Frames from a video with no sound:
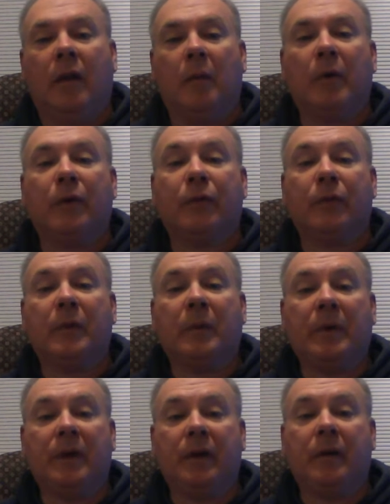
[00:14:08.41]
The most
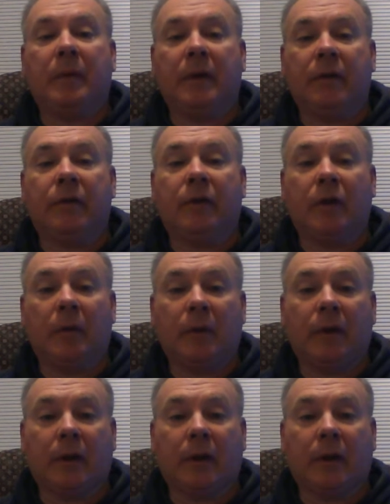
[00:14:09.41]
frequent independent variable,